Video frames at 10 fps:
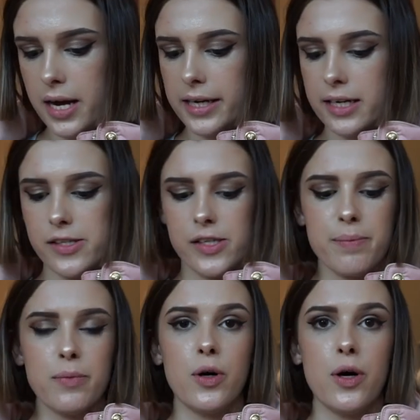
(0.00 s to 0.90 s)
I got
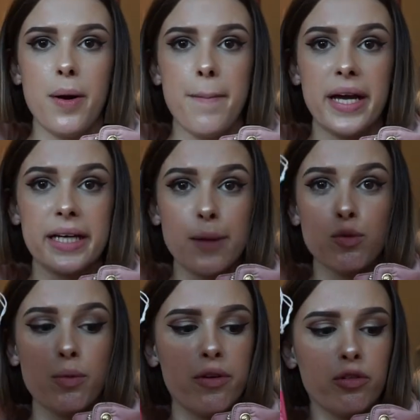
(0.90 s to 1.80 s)
some more
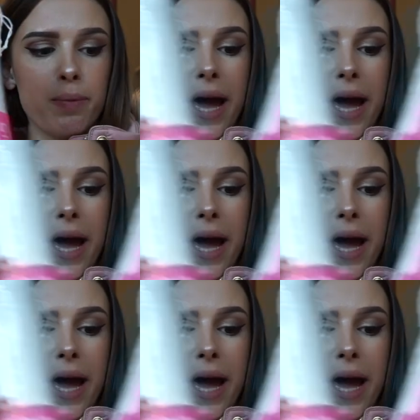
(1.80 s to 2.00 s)
makeup removal